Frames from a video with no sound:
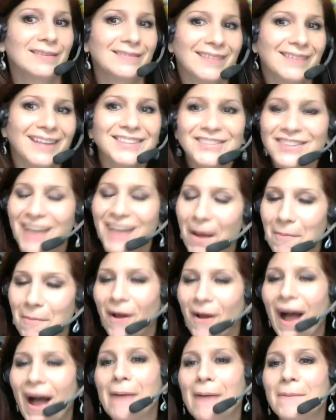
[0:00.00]
that's
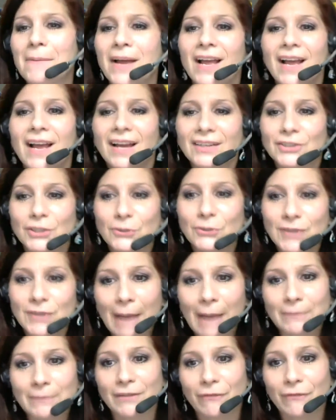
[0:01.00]
double. I'm 2
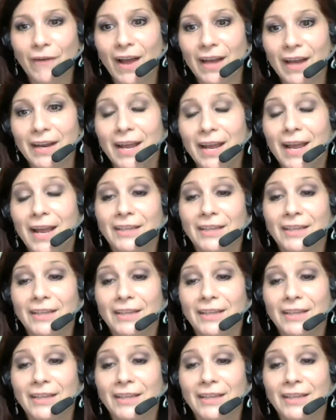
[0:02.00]
times the fun.